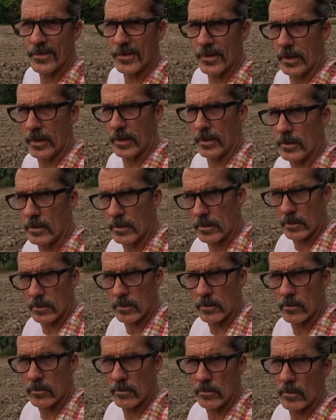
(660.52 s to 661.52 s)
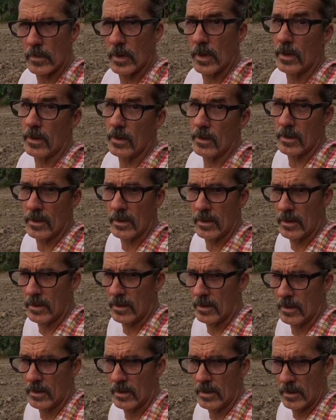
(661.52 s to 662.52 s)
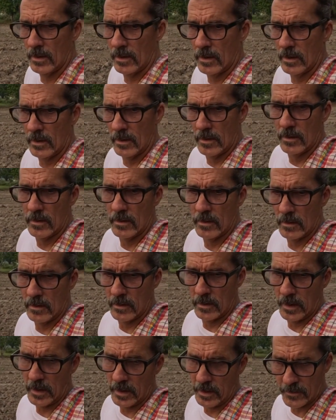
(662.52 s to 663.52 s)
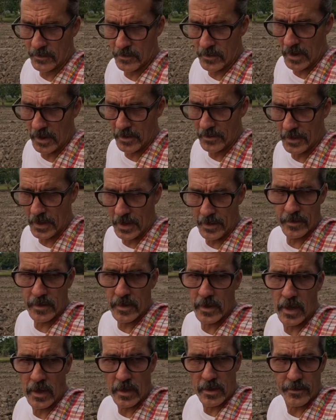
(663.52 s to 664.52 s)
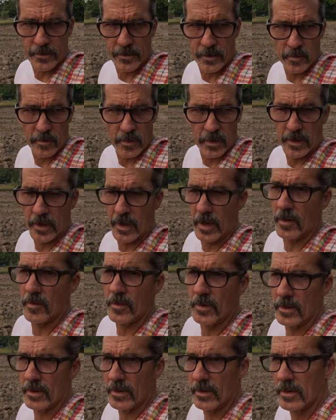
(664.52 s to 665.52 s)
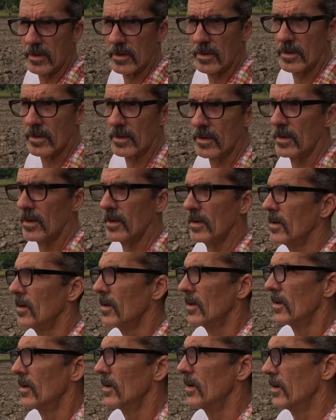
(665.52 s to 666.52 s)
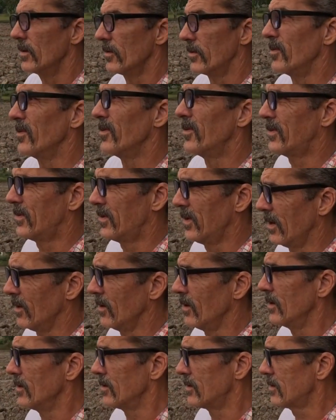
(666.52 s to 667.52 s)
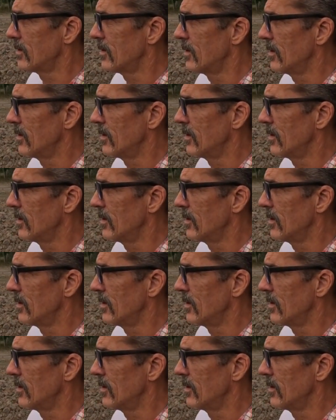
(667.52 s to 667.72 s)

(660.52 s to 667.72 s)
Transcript: see it, but, and it's probably five o'clock or something right now, but there's some serious